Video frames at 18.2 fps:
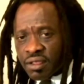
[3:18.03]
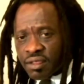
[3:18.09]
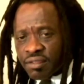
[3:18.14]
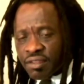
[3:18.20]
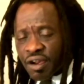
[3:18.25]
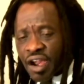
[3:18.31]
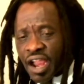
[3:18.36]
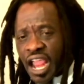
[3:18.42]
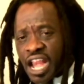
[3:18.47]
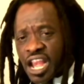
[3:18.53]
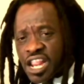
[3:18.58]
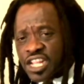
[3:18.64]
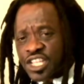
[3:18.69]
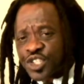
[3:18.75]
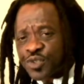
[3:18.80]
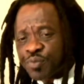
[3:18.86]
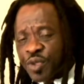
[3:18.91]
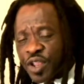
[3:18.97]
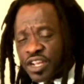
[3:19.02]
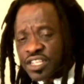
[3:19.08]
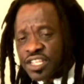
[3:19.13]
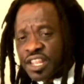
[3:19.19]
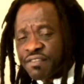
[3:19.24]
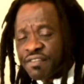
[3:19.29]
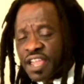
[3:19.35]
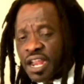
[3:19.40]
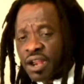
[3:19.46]
There are alien spirits
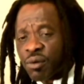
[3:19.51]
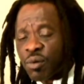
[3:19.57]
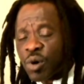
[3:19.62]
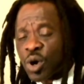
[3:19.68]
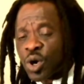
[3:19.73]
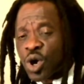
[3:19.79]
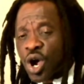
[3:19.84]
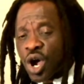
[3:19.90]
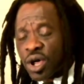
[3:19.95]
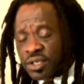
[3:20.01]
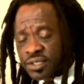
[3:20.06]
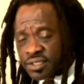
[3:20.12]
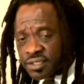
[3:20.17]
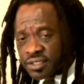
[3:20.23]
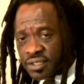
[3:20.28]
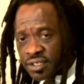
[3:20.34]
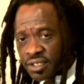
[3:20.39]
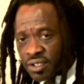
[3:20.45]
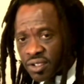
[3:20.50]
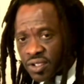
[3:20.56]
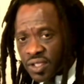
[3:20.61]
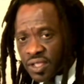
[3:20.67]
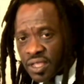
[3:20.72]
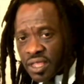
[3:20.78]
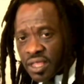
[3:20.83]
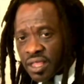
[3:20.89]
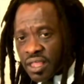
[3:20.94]
living among us.
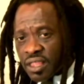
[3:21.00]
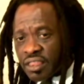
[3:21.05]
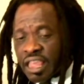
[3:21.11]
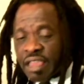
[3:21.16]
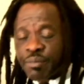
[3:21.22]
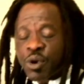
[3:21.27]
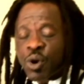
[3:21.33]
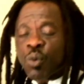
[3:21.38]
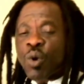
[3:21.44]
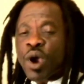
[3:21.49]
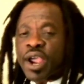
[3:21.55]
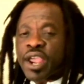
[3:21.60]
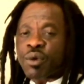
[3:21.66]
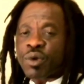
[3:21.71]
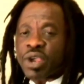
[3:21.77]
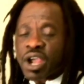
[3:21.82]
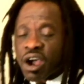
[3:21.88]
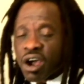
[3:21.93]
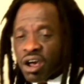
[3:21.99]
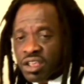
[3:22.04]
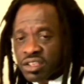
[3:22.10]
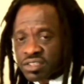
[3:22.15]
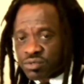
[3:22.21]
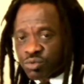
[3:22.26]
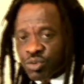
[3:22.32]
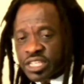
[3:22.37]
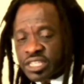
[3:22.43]
They've been working with
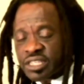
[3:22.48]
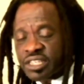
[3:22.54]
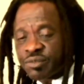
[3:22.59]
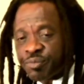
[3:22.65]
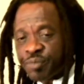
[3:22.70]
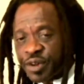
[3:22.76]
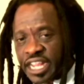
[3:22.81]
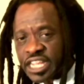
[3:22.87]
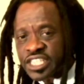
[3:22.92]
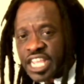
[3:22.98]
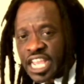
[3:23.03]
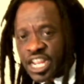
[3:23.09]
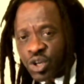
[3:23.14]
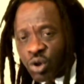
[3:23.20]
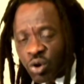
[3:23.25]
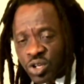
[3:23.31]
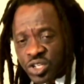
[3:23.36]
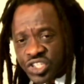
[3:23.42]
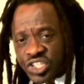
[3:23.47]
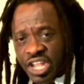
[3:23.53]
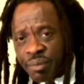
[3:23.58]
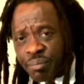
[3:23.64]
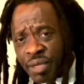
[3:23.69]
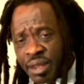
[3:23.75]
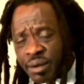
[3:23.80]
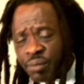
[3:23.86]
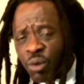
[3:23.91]
us with bring technology
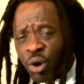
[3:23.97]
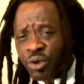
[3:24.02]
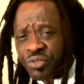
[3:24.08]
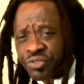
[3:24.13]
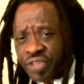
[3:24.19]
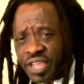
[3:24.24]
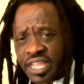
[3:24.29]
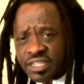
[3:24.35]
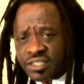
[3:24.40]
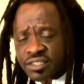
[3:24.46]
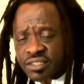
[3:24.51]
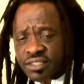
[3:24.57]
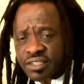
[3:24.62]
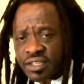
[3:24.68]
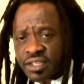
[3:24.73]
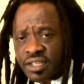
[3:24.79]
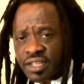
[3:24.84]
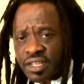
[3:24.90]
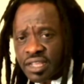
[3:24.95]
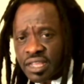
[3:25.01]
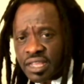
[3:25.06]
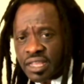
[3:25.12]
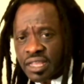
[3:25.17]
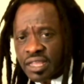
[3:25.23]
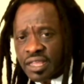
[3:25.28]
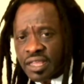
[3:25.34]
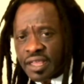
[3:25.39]
and many more things.
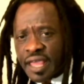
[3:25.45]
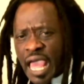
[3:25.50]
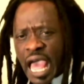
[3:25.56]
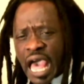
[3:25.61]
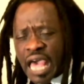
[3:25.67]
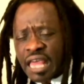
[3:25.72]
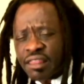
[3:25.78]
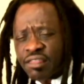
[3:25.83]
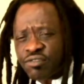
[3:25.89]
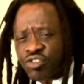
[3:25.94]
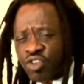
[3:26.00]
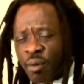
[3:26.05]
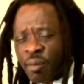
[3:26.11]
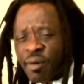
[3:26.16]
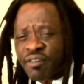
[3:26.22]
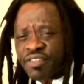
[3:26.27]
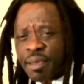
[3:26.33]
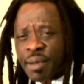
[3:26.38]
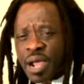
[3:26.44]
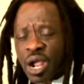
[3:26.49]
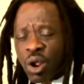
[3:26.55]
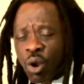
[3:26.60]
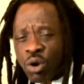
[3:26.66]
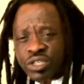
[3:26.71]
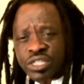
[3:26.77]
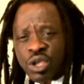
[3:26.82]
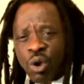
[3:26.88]
And some of them are
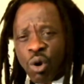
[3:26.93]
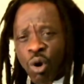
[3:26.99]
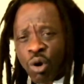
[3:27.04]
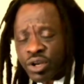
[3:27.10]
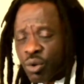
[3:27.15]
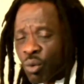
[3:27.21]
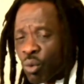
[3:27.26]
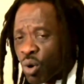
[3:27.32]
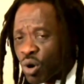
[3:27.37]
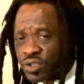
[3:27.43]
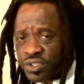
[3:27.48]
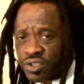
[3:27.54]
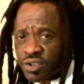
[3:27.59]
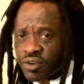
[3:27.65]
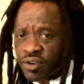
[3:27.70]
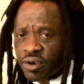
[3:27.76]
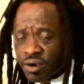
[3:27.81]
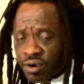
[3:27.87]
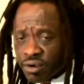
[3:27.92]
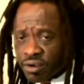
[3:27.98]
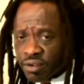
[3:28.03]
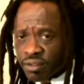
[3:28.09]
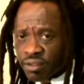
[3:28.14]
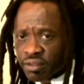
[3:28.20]
causing all the wars on earth